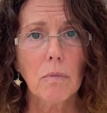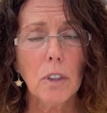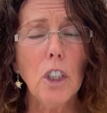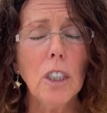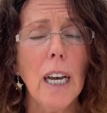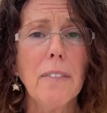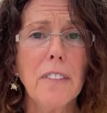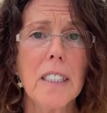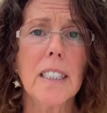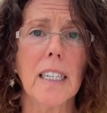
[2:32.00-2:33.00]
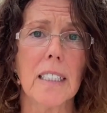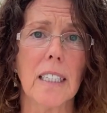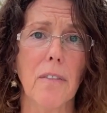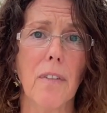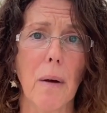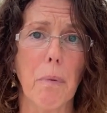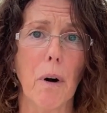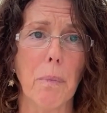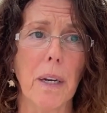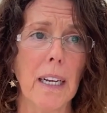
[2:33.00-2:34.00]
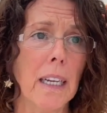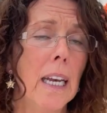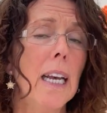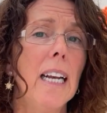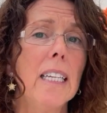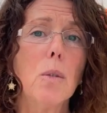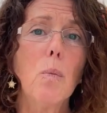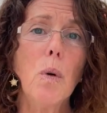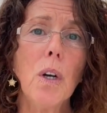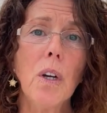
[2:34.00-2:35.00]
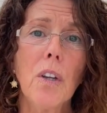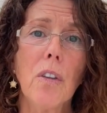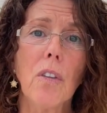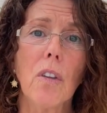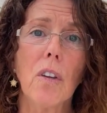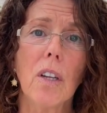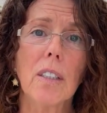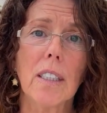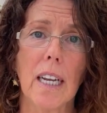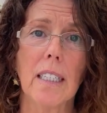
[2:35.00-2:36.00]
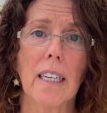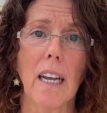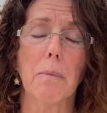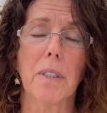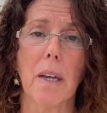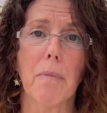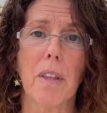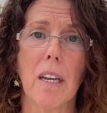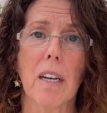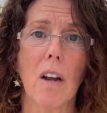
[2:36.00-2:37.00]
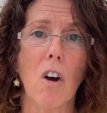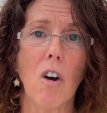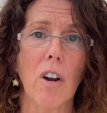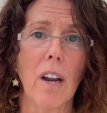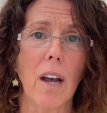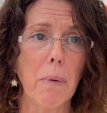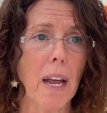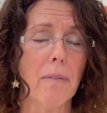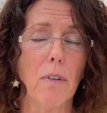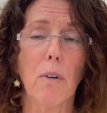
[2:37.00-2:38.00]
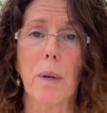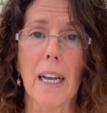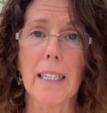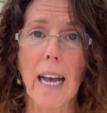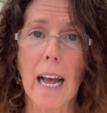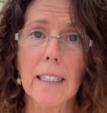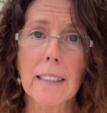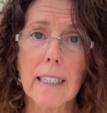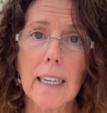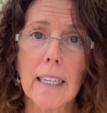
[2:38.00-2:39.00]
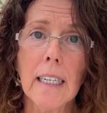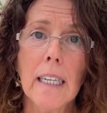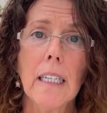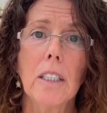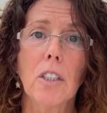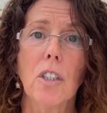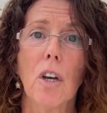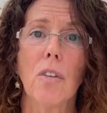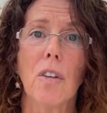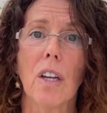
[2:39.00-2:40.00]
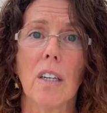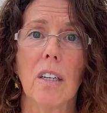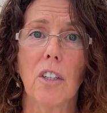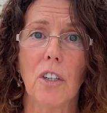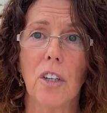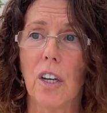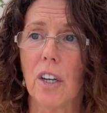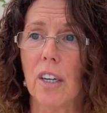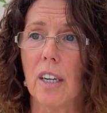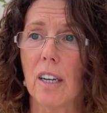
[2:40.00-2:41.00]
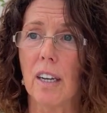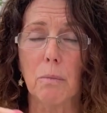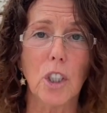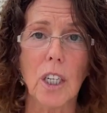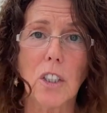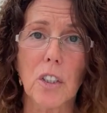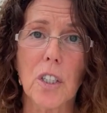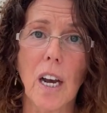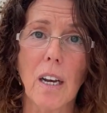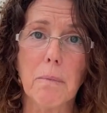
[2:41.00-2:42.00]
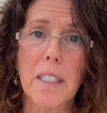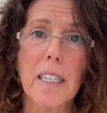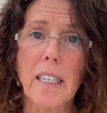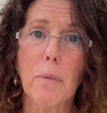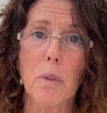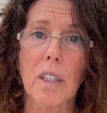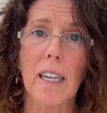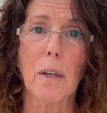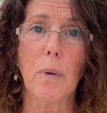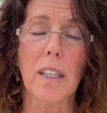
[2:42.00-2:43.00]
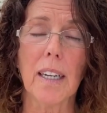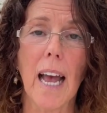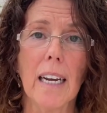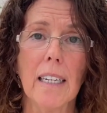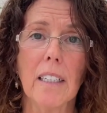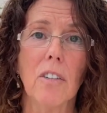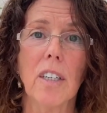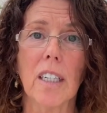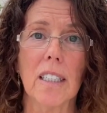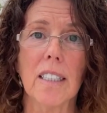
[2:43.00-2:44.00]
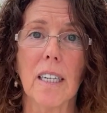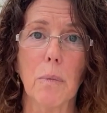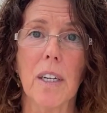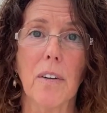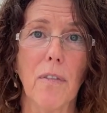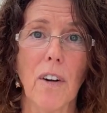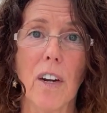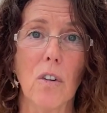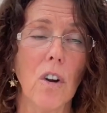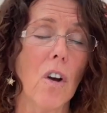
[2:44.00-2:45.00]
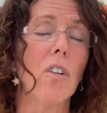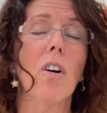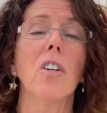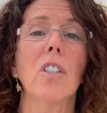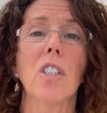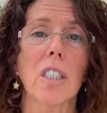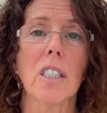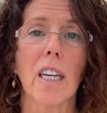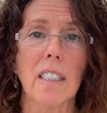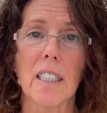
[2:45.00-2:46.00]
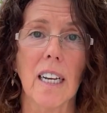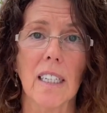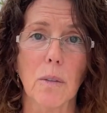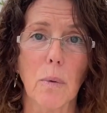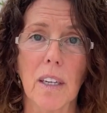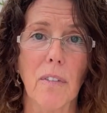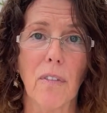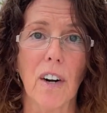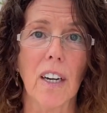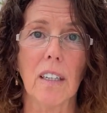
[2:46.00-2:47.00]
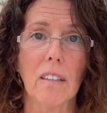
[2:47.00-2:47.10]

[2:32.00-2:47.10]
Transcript: you have to set yourself up properly. It's worth setting up something on a platform like Calendly so that you can schedule times in. It will link with your calendar and you can see when you're free or not. Or you just set days when you're free,